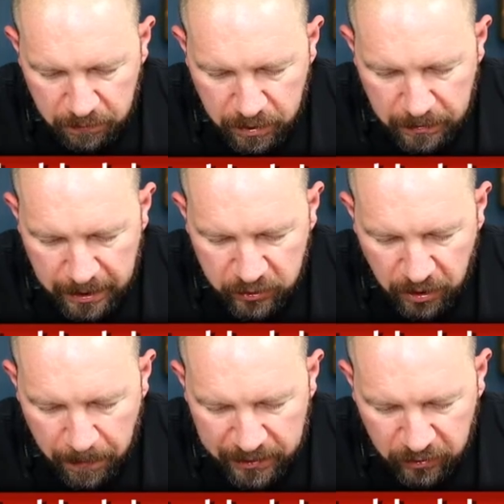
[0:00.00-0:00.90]
maybe hedge
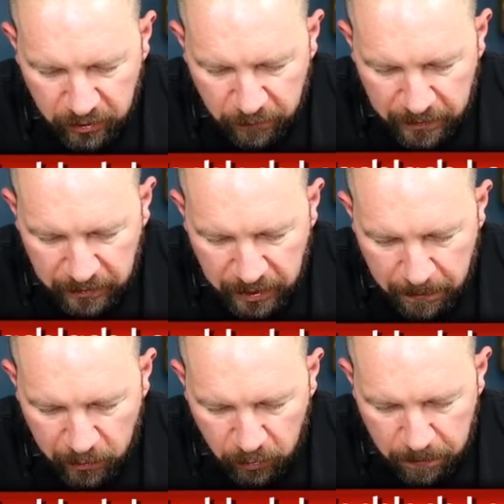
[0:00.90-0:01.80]
their bets on the fact that there
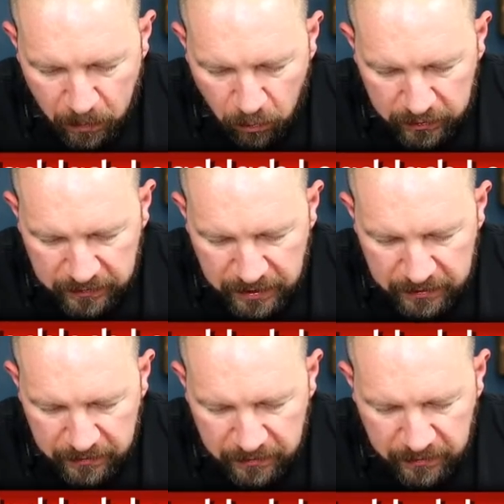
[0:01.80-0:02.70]
might only be one
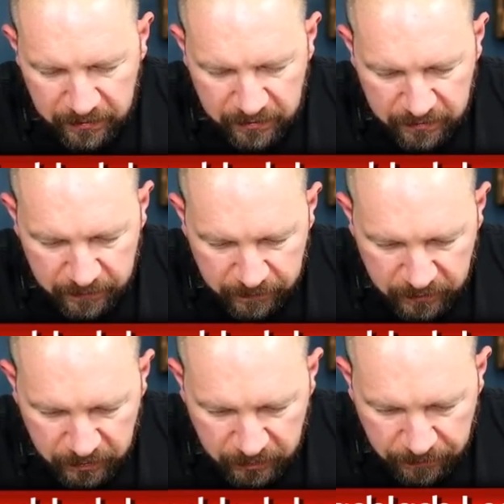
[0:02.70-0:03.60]
season.
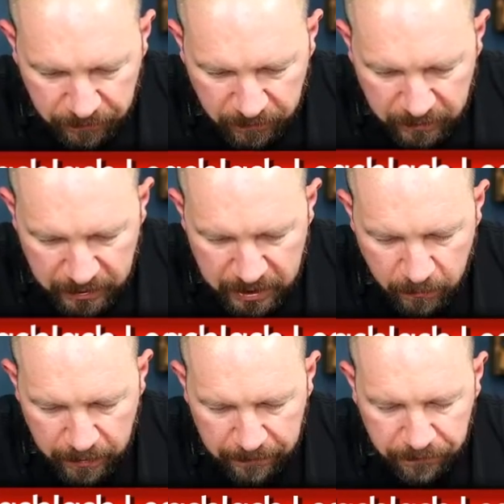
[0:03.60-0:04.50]
So
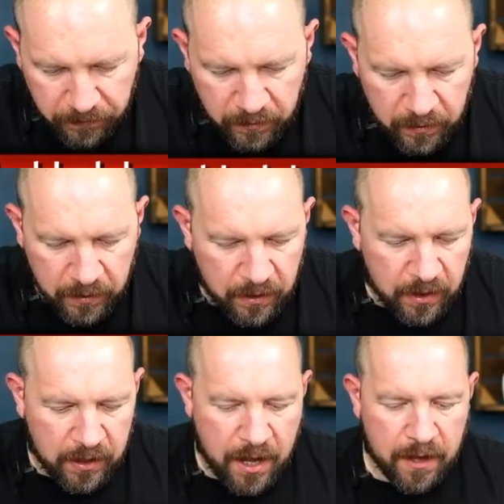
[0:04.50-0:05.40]
anyway,
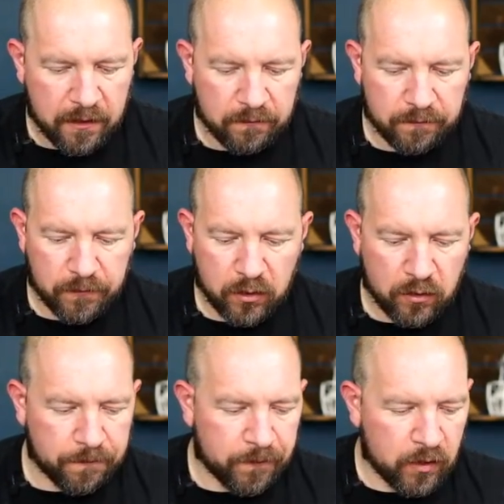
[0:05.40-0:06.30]
yeah,
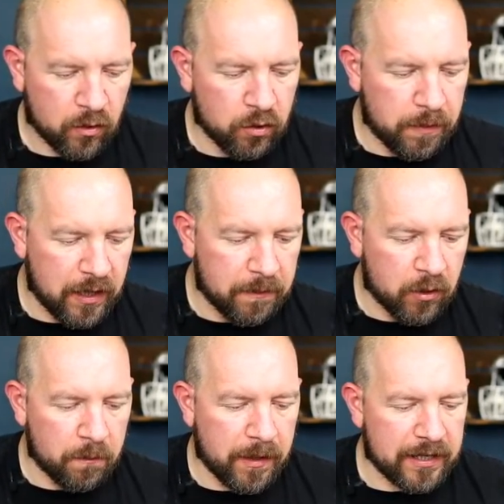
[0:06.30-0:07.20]
good bit of
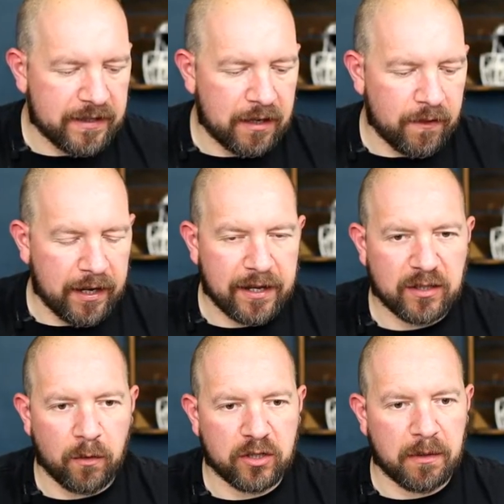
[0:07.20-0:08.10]
good bit of T V. Nice
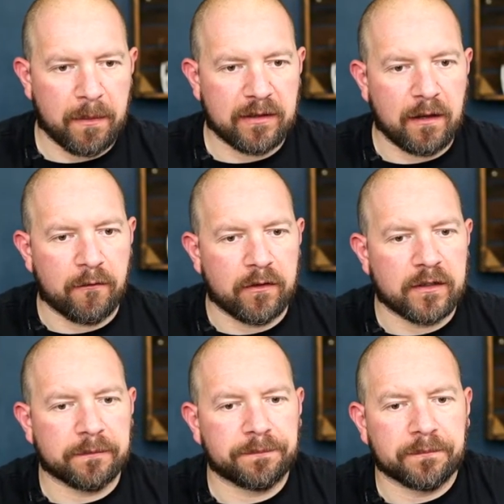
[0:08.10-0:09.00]
to watch something a bit different.